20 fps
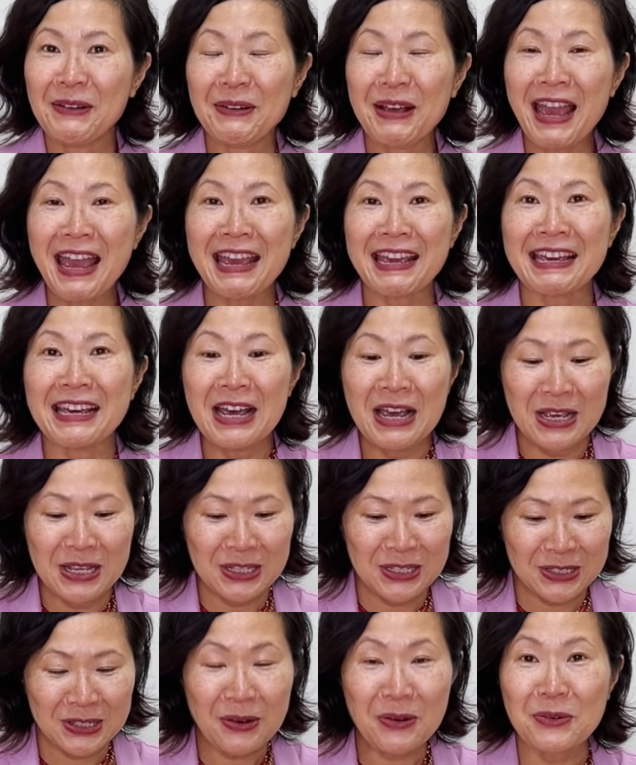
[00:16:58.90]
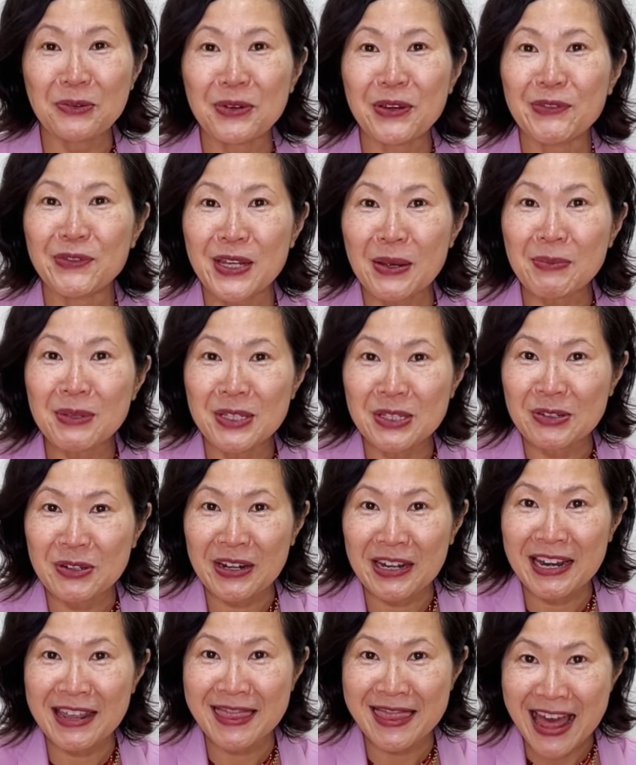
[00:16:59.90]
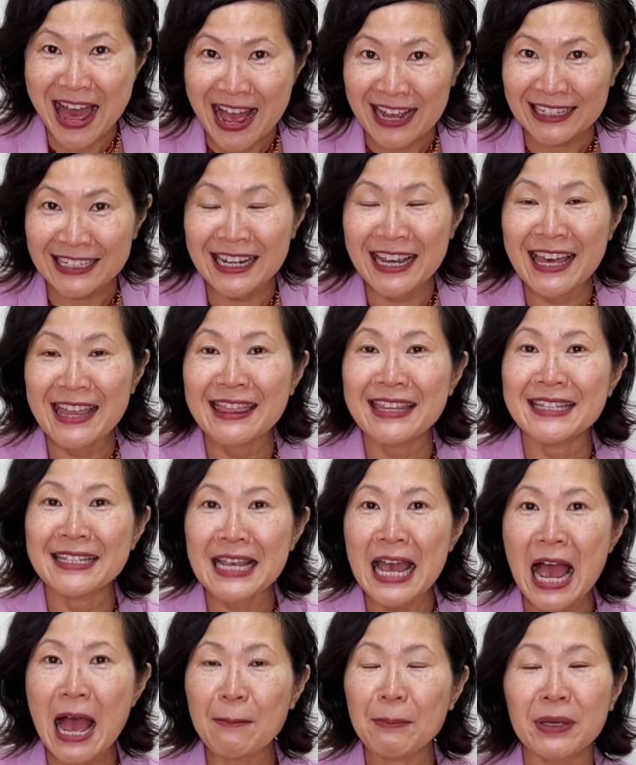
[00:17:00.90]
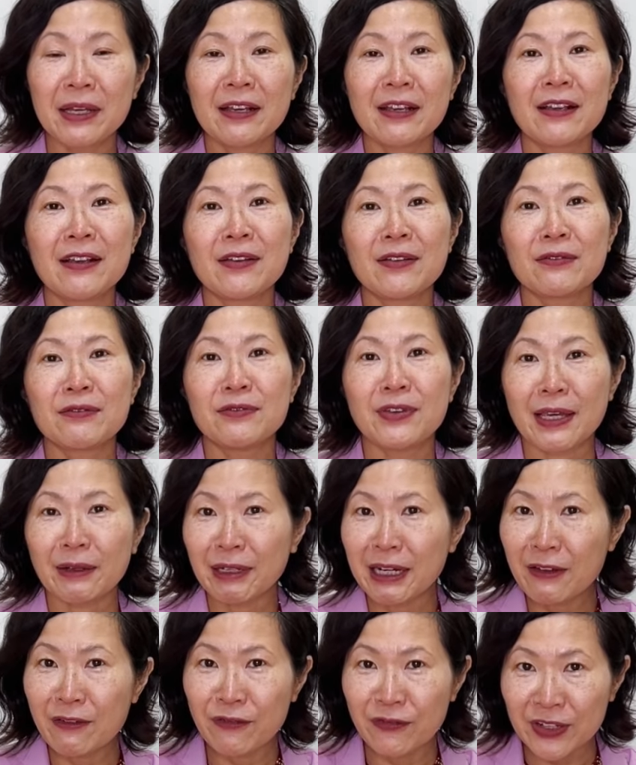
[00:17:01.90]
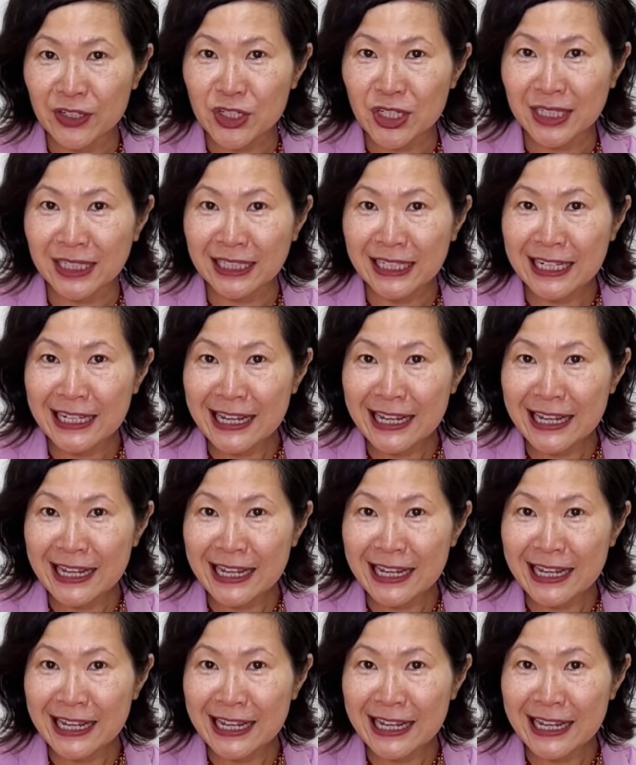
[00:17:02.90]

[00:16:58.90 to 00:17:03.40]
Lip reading: Okay, so we've demonstrated that the Zapp very efficiently